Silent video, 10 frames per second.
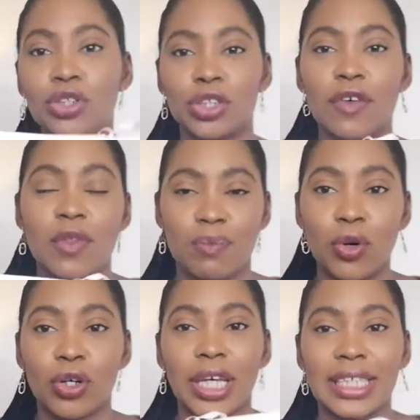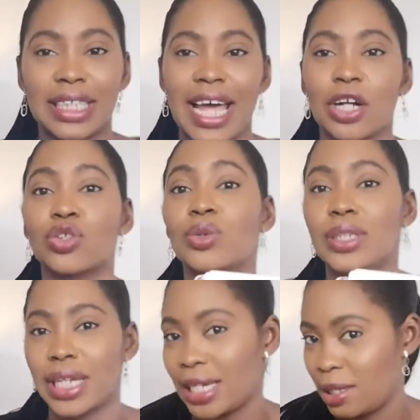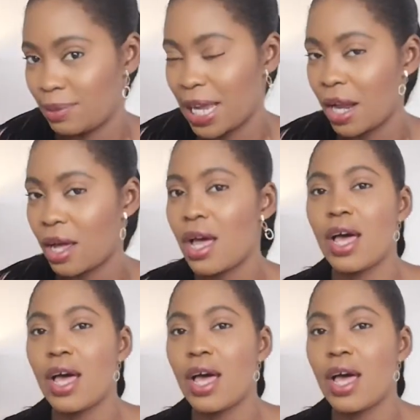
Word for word: most of the book is an actual daily planner.